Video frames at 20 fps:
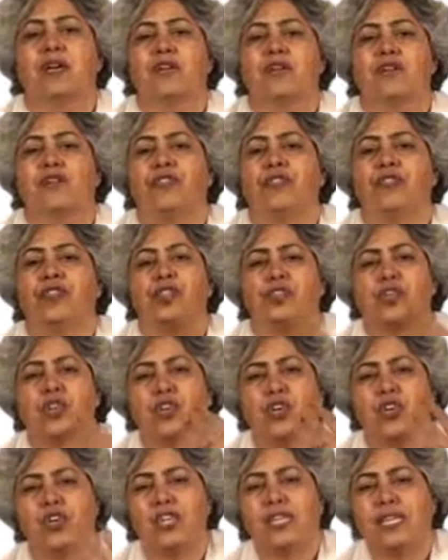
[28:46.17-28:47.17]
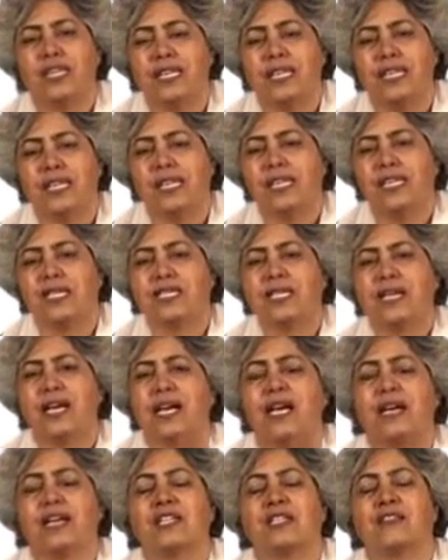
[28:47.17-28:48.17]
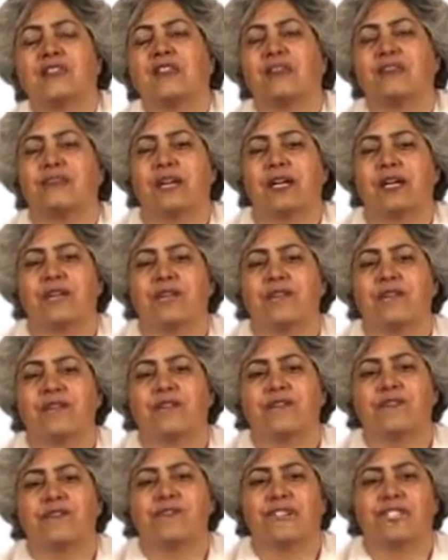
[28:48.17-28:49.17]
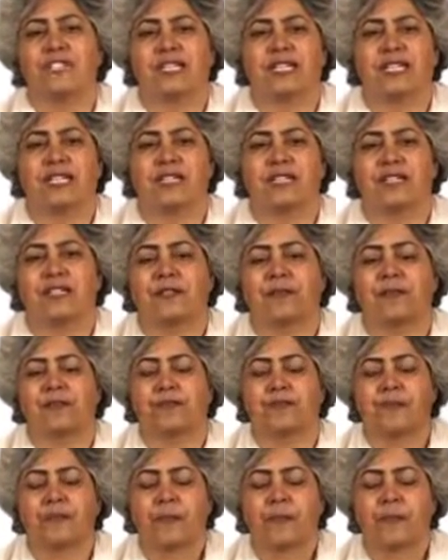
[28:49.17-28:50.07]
for your ease and for my own facility.